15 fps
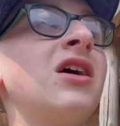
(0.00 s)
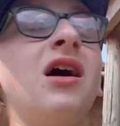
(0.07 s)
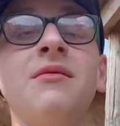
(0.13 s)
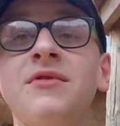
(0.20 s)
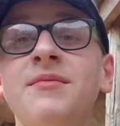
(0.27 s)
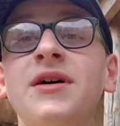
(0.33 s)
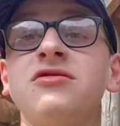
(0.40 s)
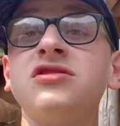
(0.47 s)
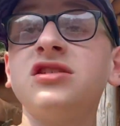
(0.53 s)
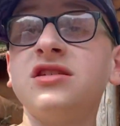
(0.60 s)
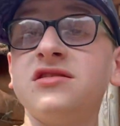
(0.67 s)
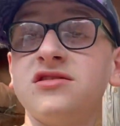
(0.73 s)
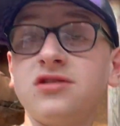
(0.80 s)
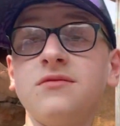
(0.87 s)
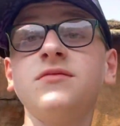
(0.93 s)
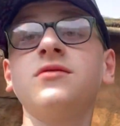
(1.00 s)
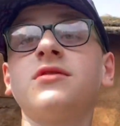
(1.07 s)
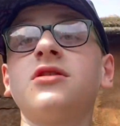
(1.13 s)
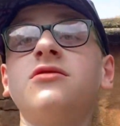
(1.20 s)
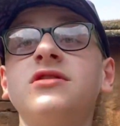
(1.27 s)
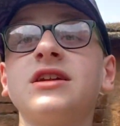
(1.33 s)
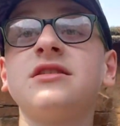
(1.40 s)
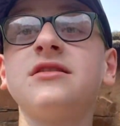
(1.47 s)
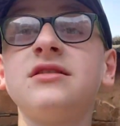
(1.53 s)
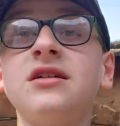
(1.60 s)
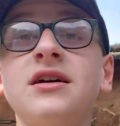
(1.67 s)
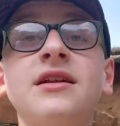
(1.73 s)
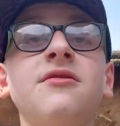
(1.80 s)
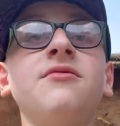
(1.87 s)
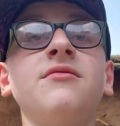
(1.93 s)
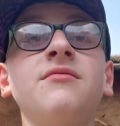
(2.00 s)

I'm about to just stop the recording to turn